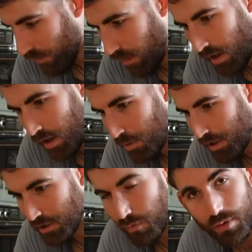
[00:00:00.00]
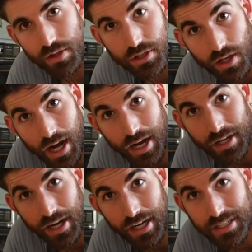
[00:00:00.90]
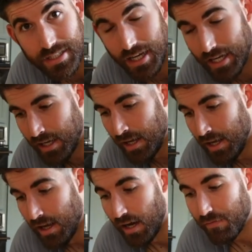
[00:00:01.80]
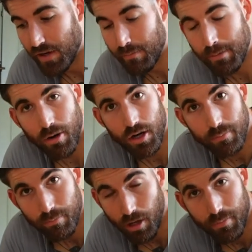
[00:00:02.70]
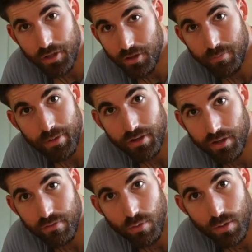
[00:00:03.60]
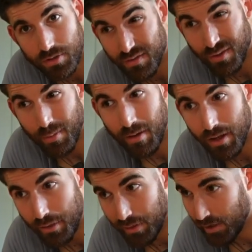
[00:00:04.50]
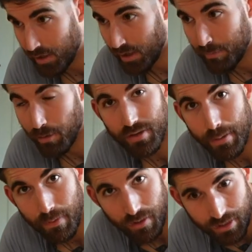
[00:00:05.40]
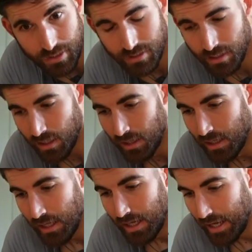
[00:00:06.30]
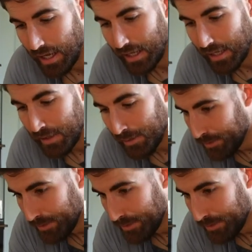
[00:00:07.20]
Whether it's 4th of July, like I said, a family barbecue you've been looking forward to for a month, birthday parties, could